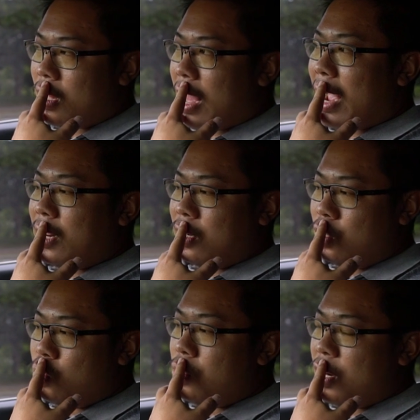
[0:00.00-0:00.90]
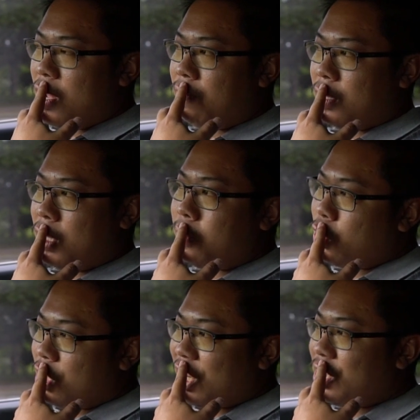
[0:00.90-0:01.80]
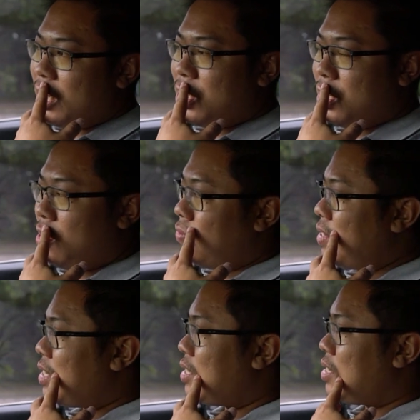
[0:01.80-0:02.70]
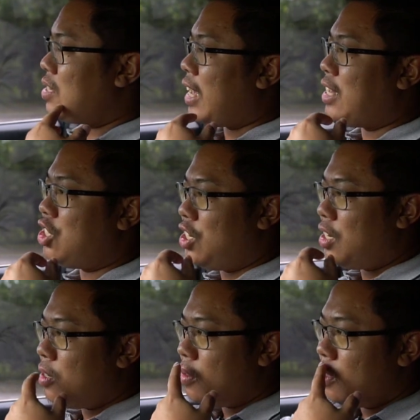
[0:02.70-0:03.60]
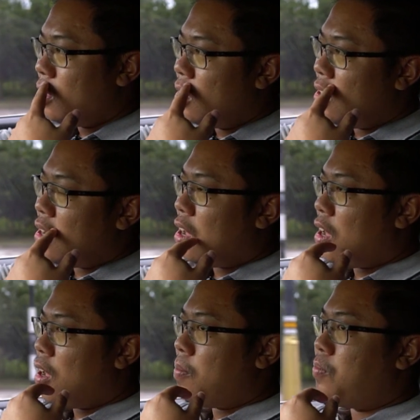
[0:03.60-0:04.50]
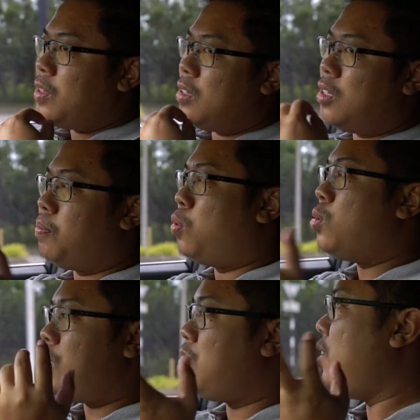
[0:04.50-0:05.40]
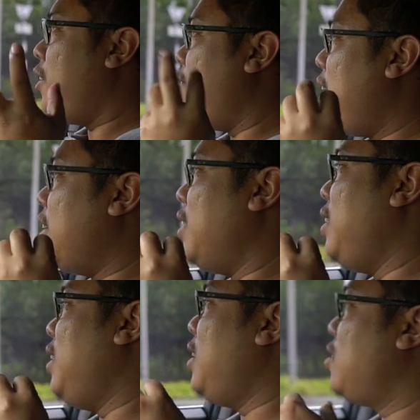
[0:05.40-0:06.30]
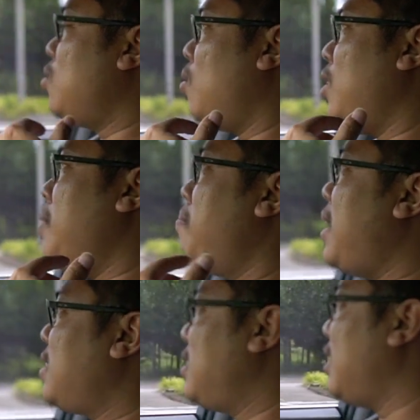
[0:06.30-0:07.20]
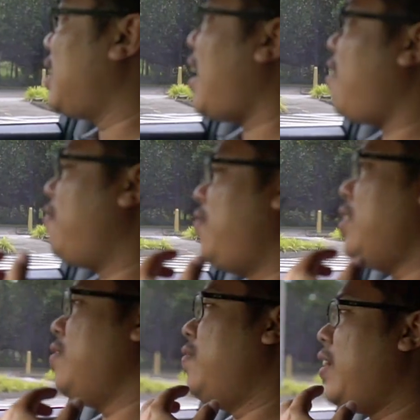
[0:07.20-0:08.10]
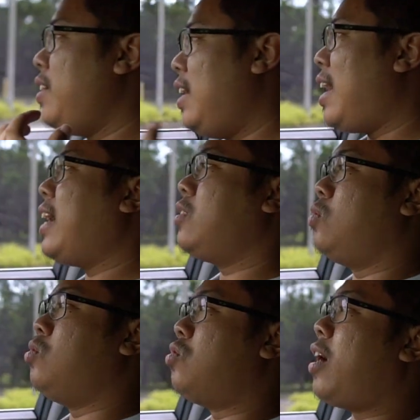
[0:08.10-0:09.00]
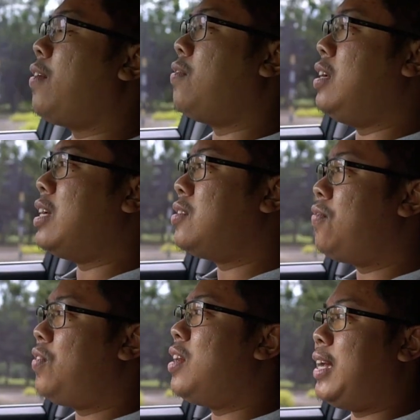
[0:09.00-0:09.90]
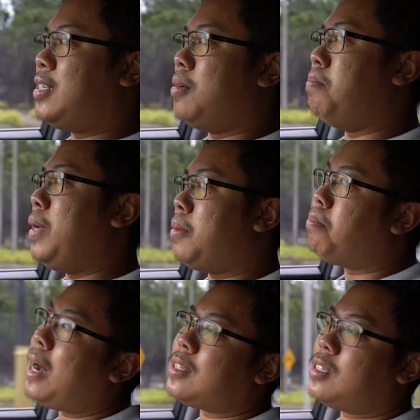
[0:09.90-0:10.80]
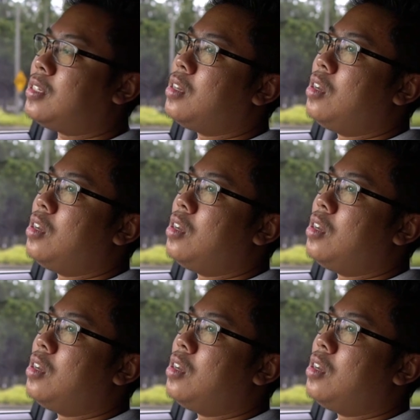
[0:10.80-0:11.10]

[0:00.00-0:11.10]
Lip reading: I do love the turbocharged nature of this engine. The boost is really early, so it makes the car feel very light to drive. It doesn't feel like it's a big bus.